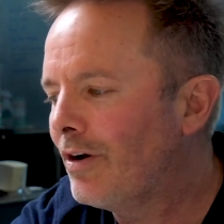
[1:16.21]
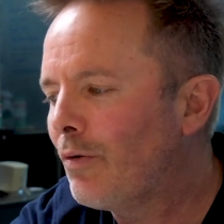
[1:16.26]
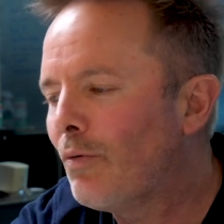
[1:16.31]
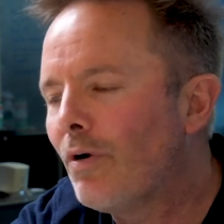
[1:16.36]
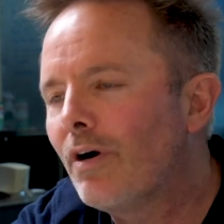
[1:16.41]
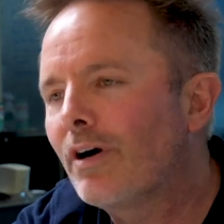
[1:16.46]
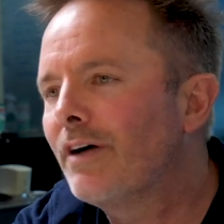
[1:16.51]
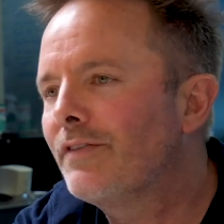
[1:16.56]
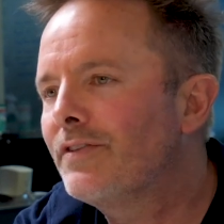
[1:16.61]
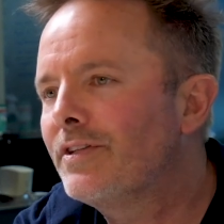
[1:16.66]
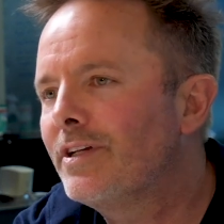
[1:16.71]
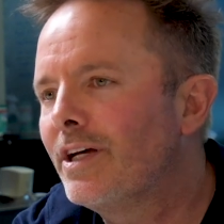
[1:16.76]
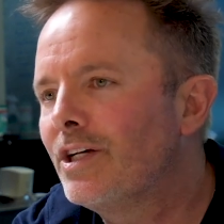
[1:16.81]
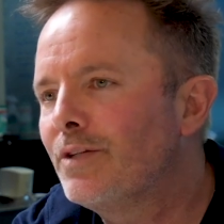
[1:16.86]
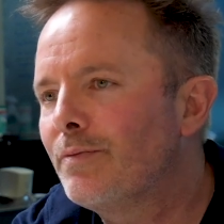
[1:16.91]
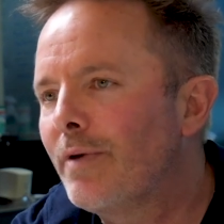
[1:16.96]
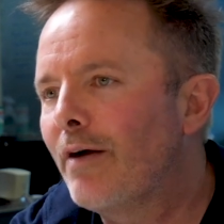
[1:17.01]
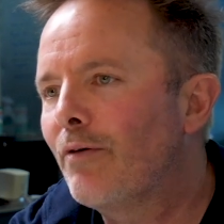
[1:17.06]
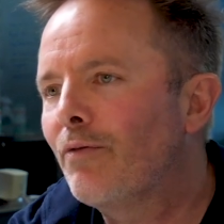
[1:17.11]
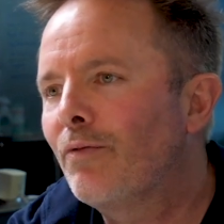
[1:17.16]
I walk off
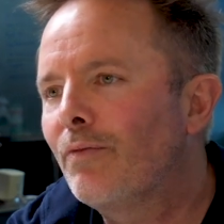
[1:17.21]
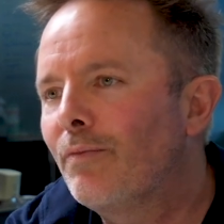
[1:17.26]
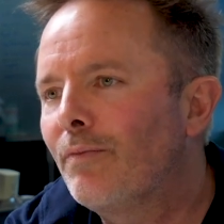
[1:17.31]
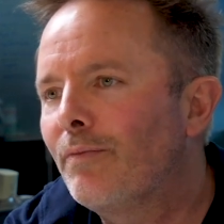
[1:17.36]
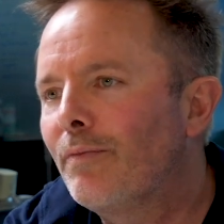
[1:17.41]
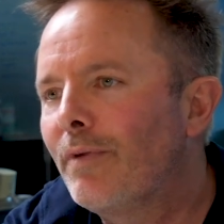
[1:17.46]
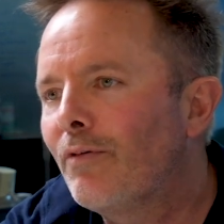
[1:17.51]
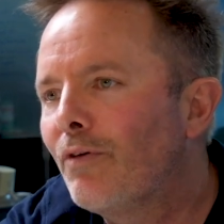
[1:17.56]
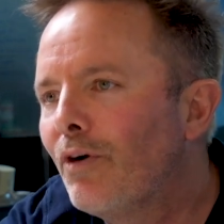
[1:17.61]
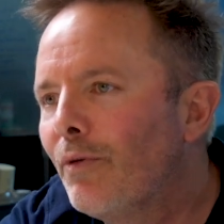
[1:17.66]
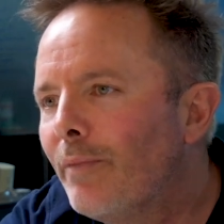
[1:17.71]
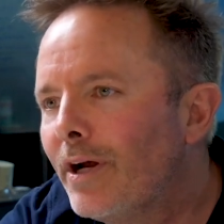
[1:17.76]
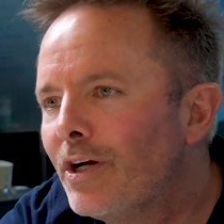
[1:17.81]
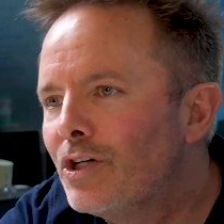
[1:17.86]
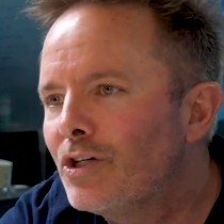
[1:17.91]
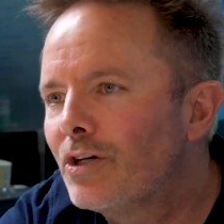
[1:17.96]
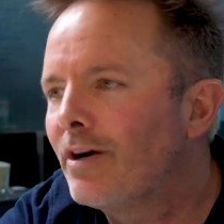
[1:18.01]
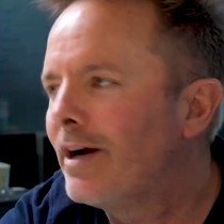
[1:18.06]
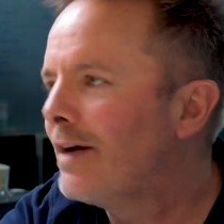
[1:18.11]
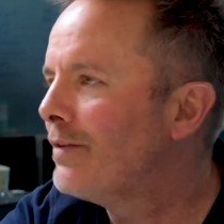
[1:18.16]
stage. My my road
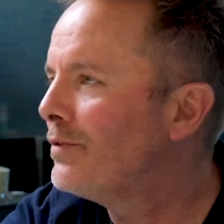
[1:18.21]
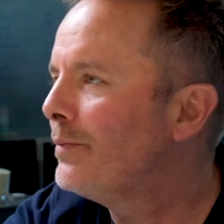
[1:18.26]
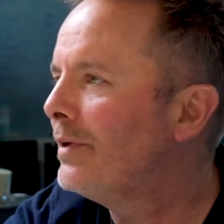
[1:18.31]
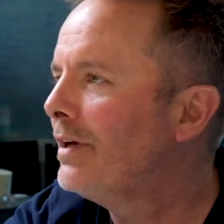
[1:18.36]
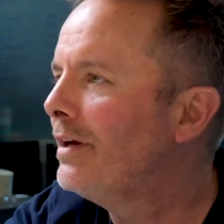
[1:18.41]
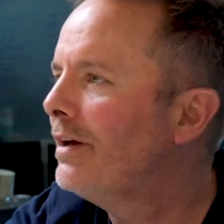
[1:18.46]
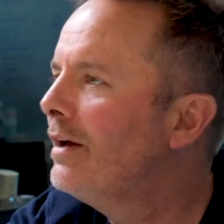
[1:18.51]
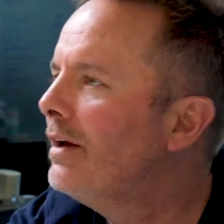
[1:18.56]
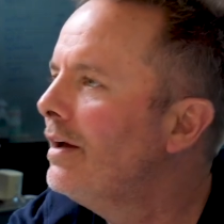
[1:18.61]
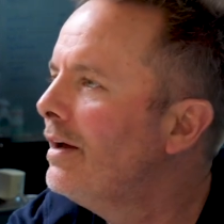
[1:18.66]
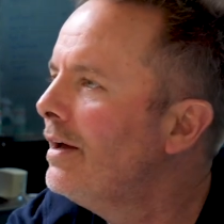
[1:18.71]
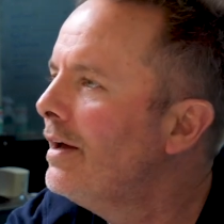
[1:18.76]
manager grabs me.